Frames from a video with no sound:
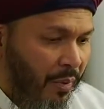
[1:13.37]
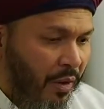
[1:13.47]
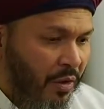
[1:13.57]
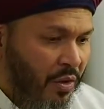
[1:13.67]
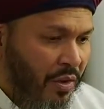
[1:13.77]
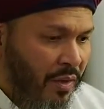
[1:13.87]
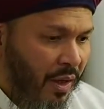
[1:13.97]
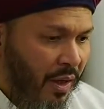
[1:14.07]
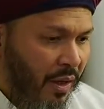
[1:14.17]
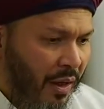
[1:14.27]
We're not just
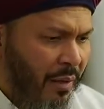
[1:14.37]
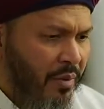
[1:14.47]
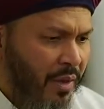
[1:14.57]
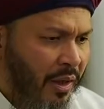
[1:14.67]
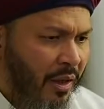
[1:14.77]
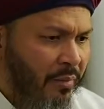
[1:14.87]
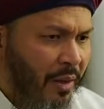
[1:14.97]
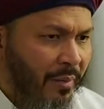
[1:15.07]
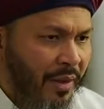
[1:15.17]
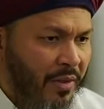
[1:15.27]
saying, I'm sick, give
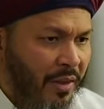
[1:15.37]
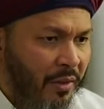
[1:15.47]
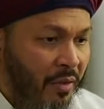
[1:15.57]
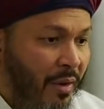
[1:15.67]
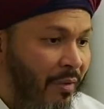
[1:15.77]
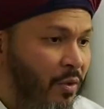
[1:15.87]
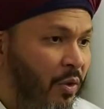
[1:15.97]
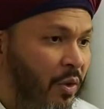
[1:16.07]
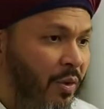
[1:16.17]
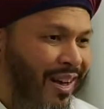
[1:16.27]
me a medicine. We have
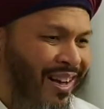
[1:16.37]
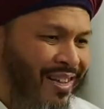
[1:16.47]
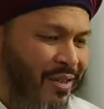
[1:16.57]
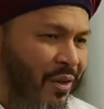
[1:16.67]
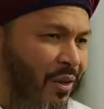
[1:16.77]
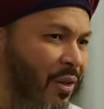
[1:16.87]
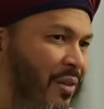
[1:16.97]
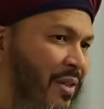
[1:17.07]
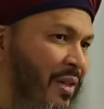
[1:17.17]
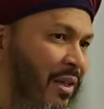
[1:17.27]
to answer
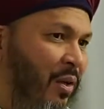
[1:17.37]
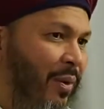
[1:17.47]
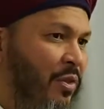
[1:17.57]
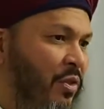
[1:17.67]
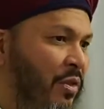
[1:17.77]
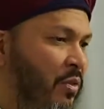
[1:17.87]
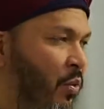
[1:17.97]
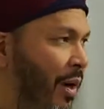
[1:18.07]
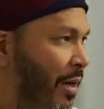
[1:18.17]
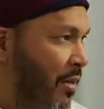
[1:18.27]
all these other questions.
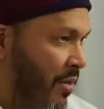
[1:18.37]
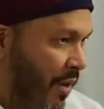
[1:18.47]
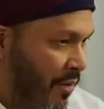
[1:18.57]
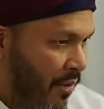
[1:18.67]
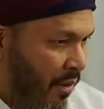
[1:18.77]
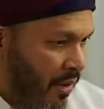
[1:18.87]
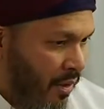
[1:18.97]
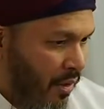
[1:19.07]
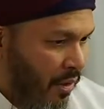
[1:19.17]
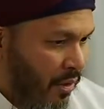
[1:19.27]
Why is that?
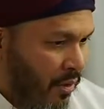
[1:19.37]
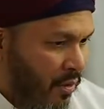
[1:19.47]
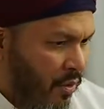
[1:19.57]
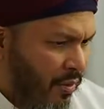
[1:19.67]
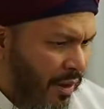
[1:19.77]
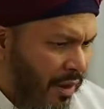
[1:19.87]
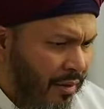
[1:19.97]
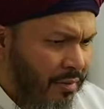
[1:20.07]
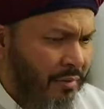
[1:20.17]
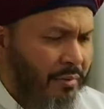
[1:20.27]
So
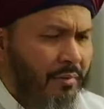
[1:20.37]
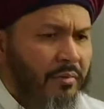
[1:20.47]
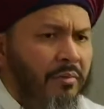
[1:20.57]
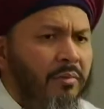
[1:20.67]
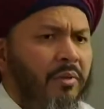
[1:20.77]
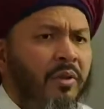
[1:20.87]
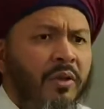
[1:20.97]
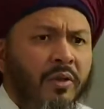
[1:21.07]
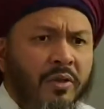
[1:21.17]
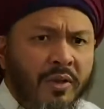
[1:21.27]
that
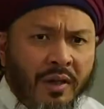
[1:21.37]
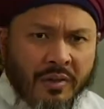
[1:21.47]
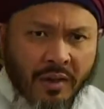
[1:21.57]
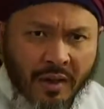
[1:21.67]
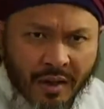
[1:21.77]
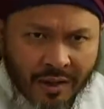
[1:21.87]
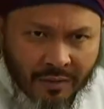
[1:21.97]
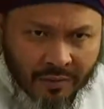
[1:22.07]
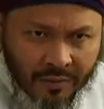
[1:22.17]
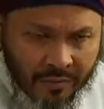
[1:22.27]
you're not going to get sick again.